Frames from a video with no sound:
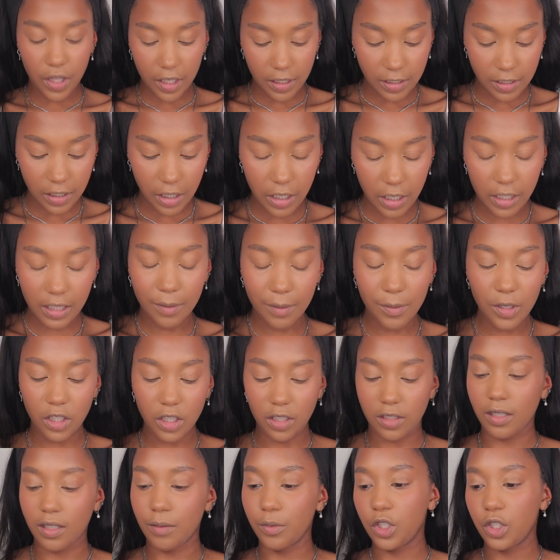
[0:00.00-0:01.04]
this look, let me
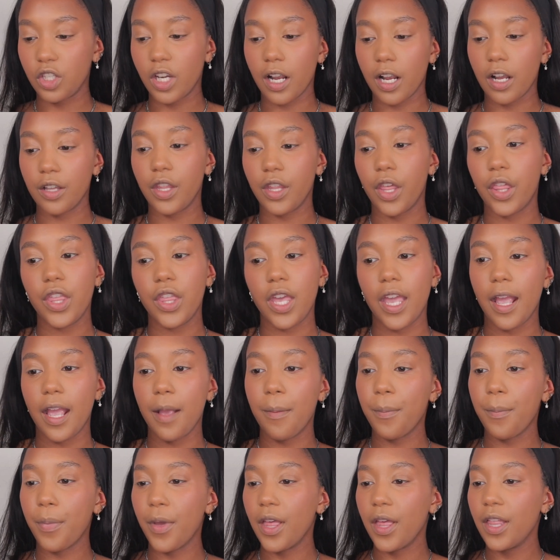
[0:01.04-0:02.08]
just double check on the
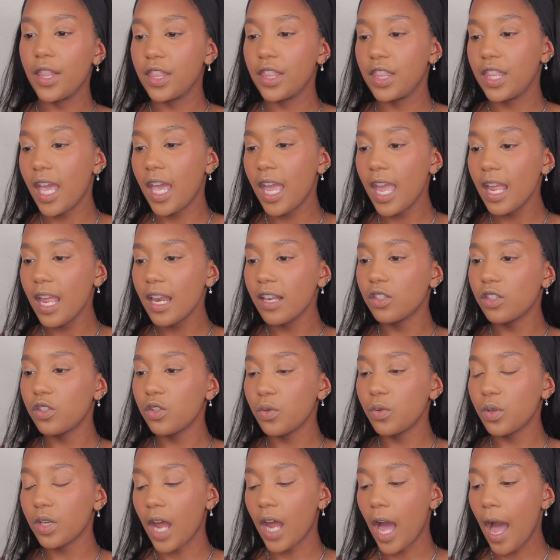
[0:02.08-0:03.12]
thing, but they
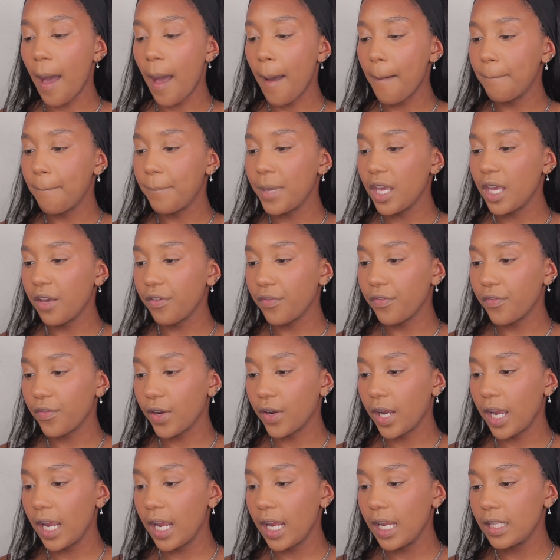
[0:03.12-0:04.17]
do not be
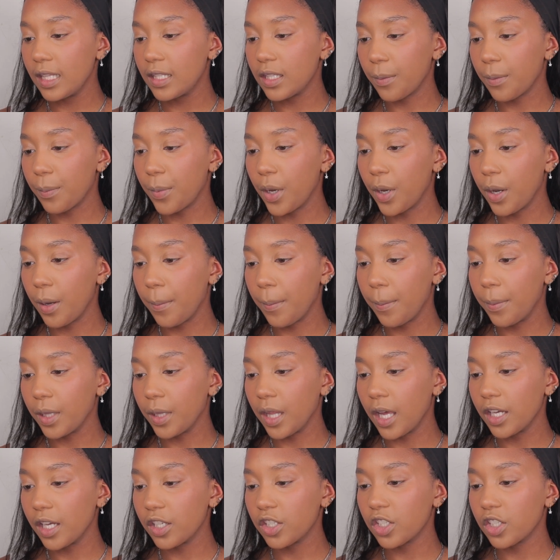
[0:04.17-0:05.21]
afraid to put
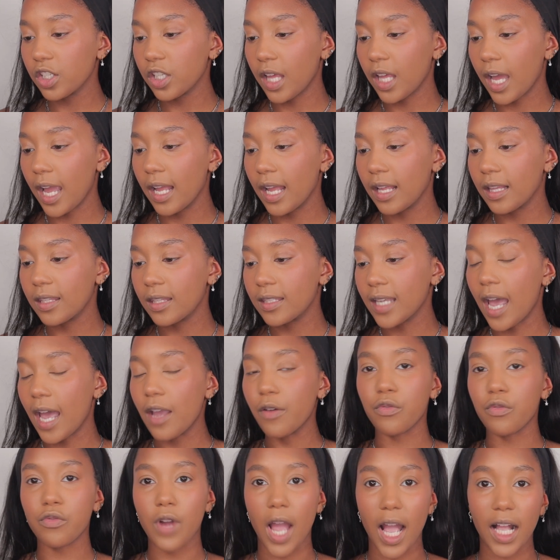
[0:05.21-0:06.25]
blush like
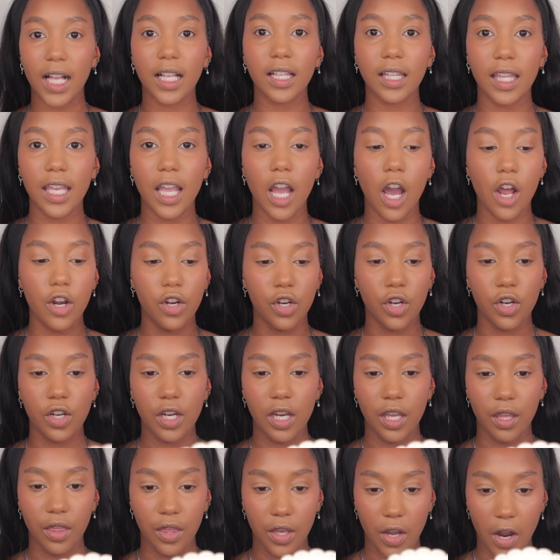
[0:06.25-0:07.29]
directly
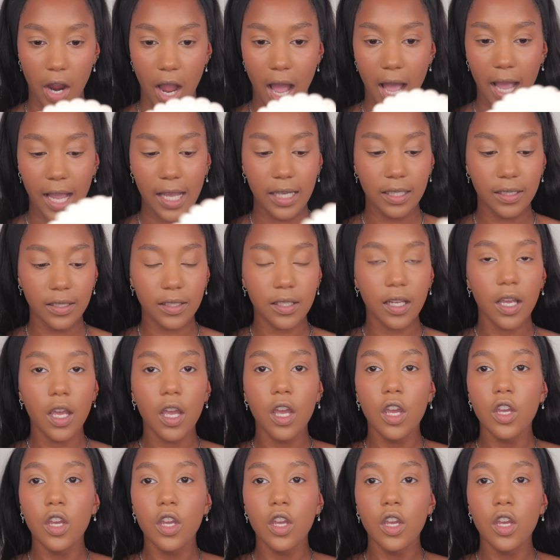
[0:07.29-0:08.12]
underneath your eyes.